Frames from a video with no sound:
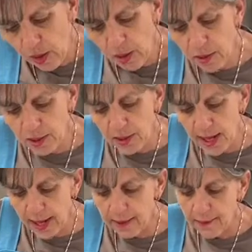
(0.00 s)
Look at
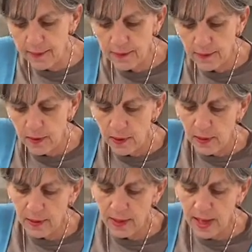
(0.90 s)
that.
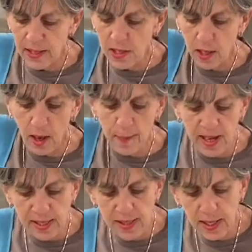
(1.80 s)
That's
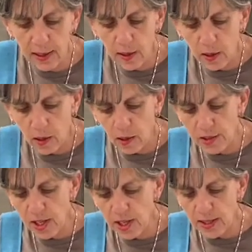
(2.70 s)
amazing. All
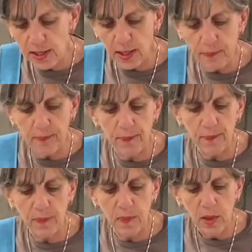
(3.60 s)
tidied up.
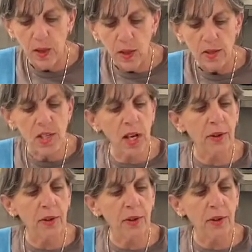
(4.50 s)
See how